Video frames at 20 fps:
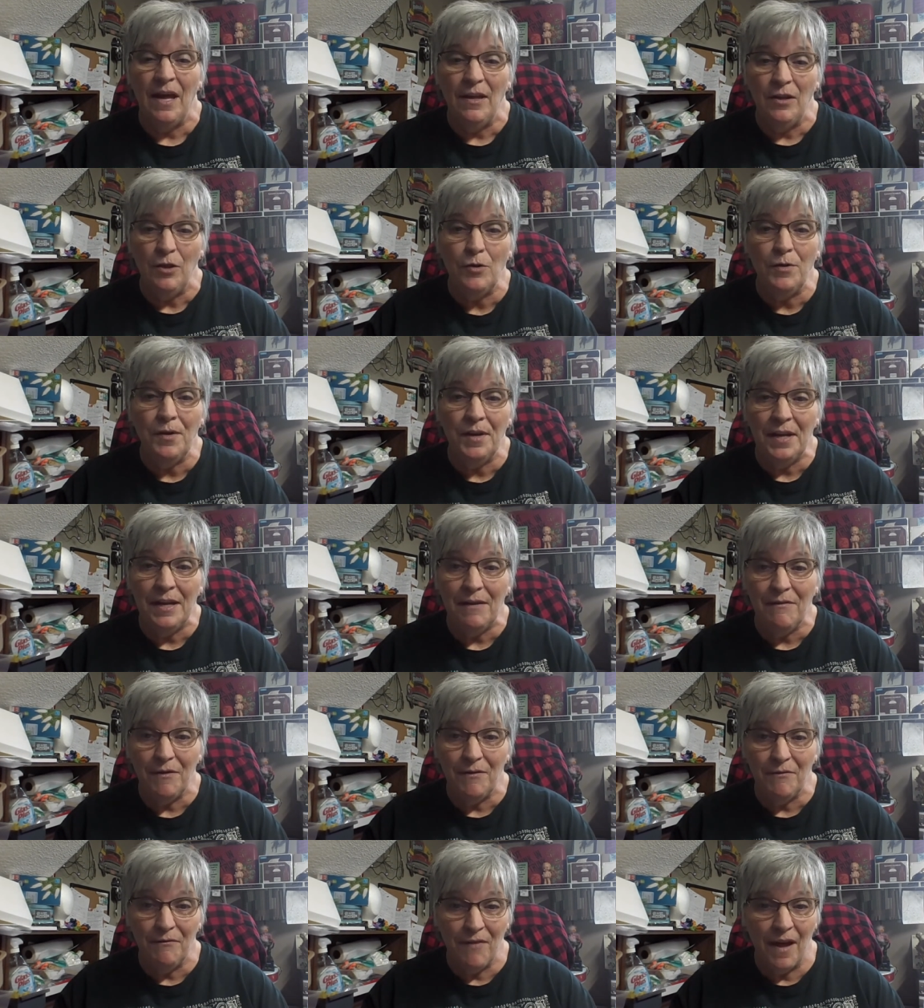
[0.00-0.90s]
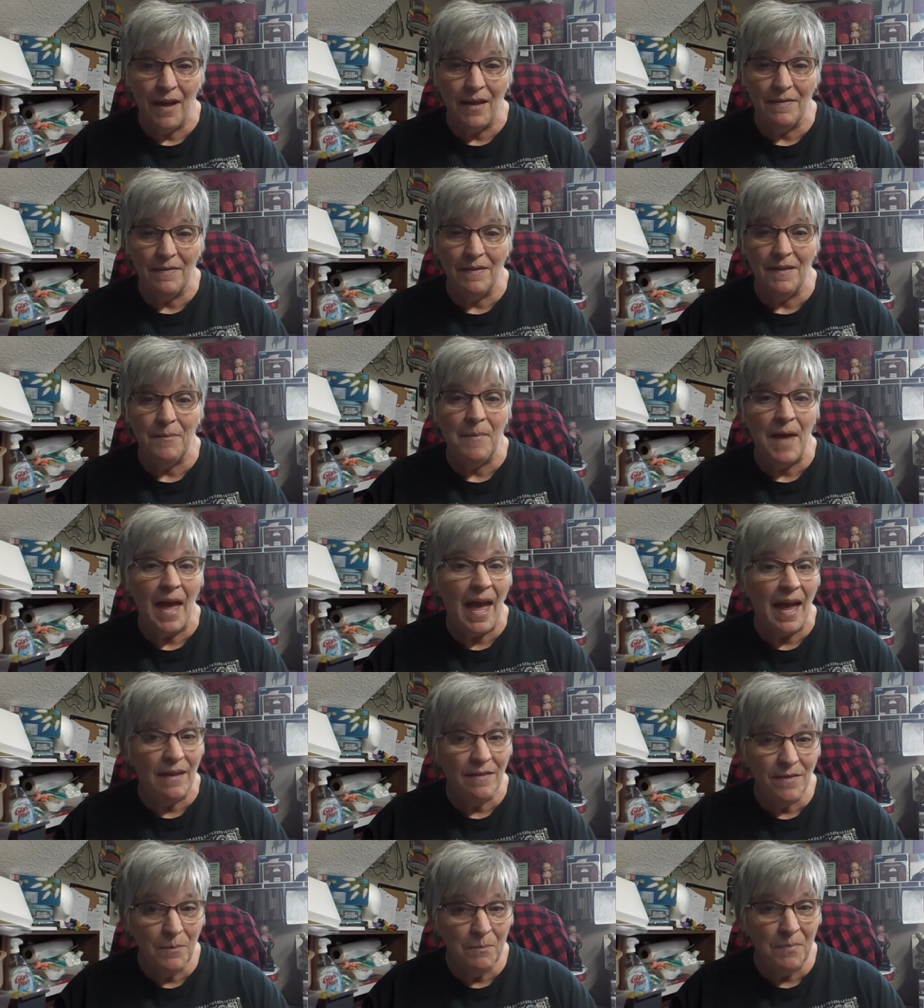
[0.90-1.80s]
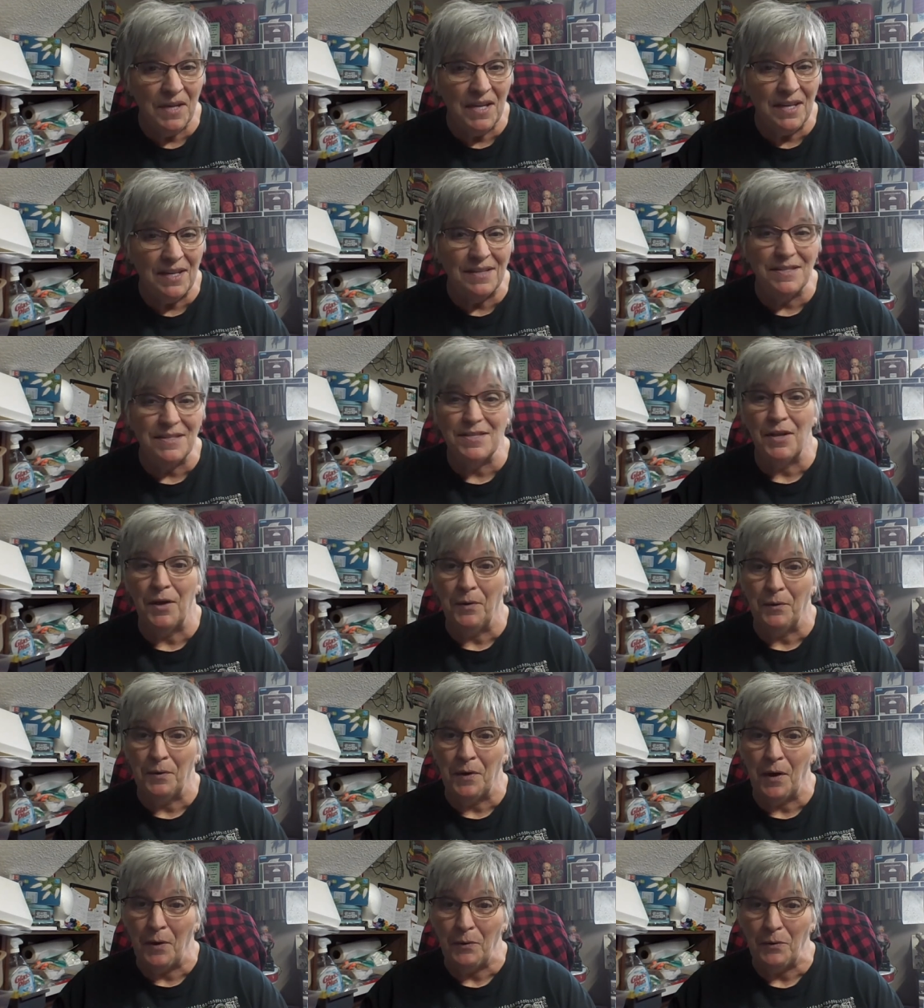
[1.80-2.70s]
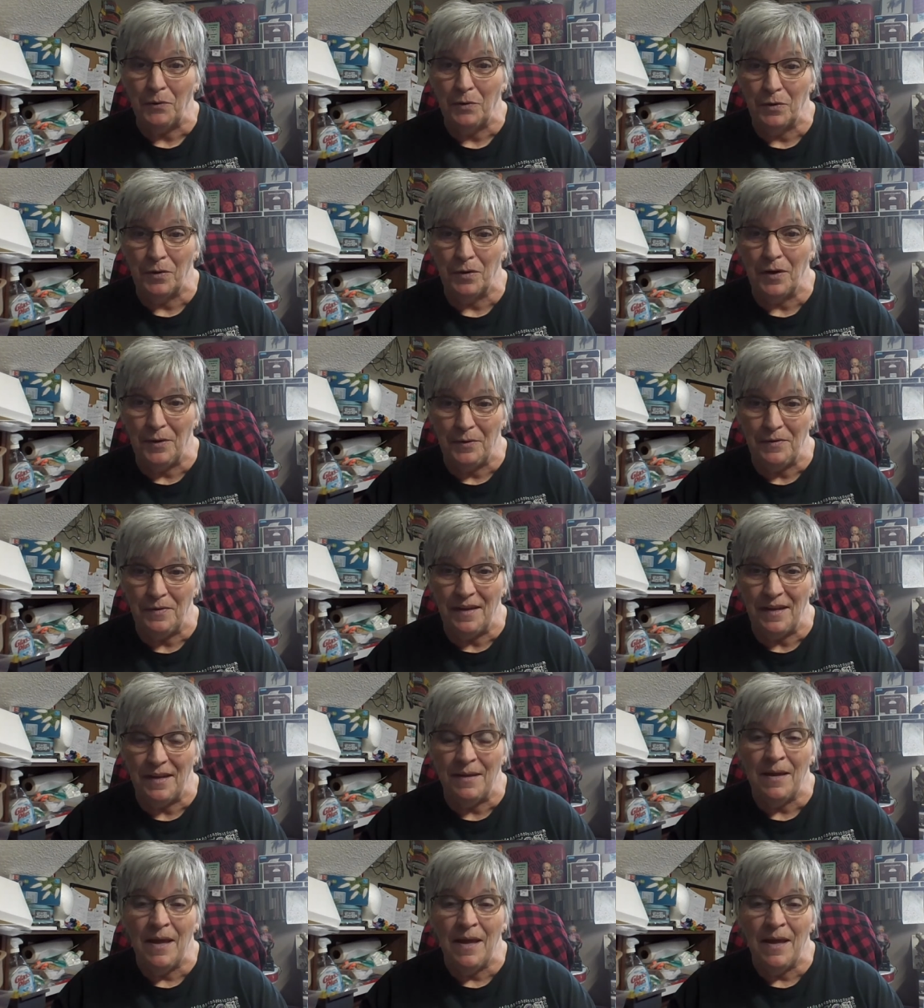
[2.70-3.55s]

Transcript: You can even find them at the bins on old clothing.